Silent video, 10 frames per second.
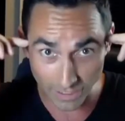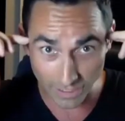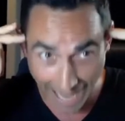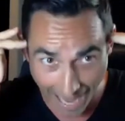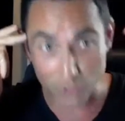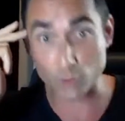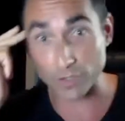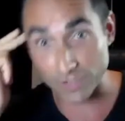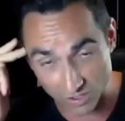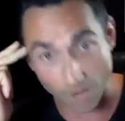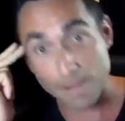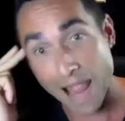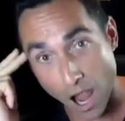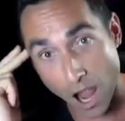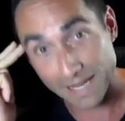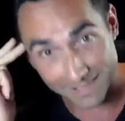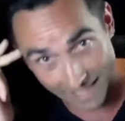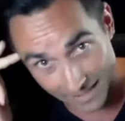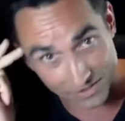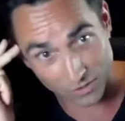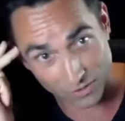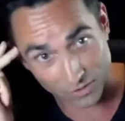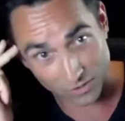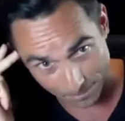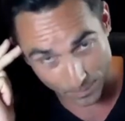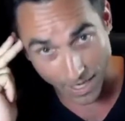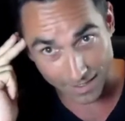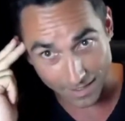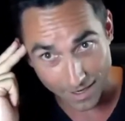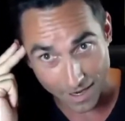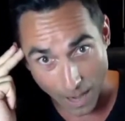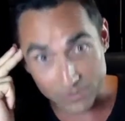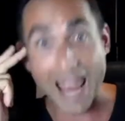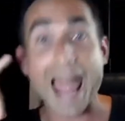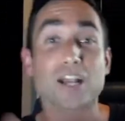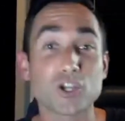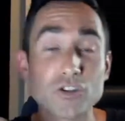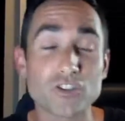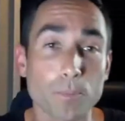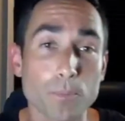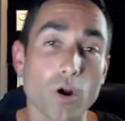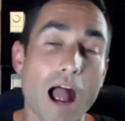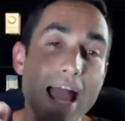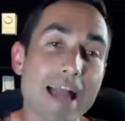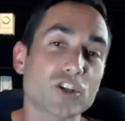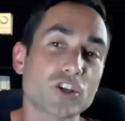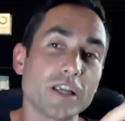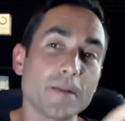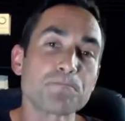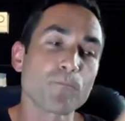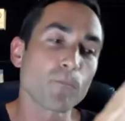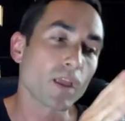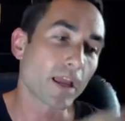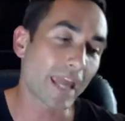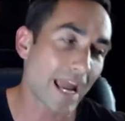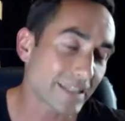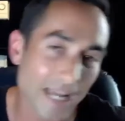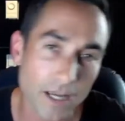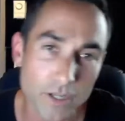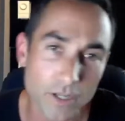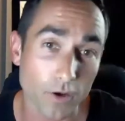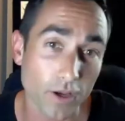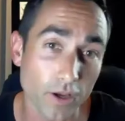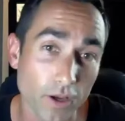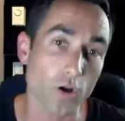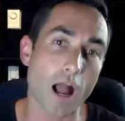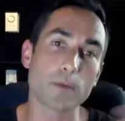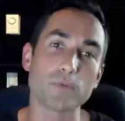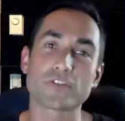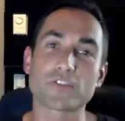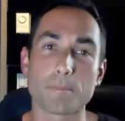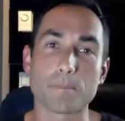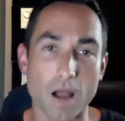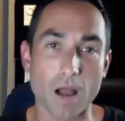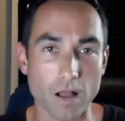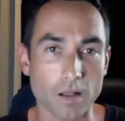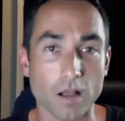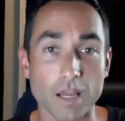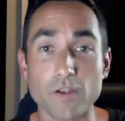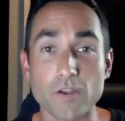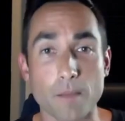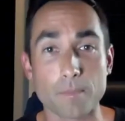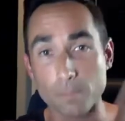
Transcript: this actually somehow made sense to me. But I was actually so broke. I actually can't tell you. Okay, so I was, I'll give you, I'm